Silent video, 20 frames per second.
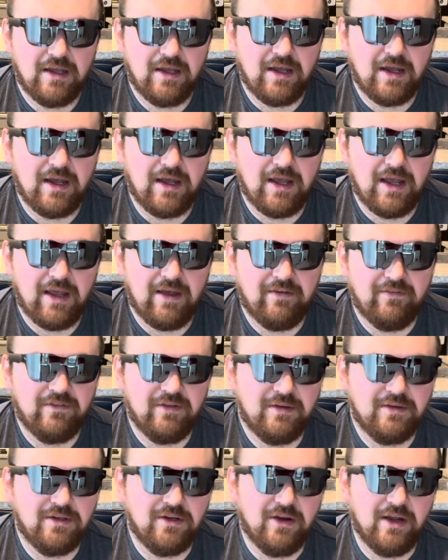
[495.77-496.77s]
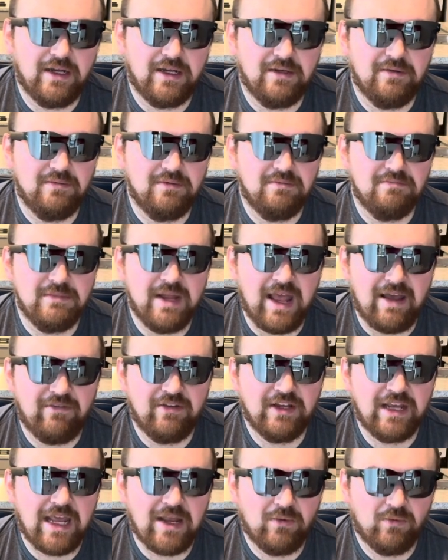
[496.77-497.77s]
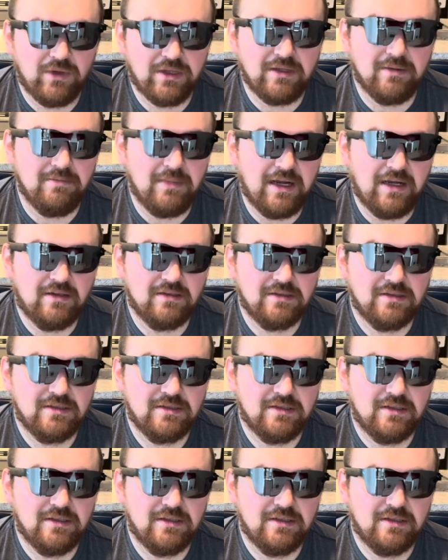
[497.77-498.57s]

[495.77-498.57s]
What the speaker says: I have, I can navigate with the mouse.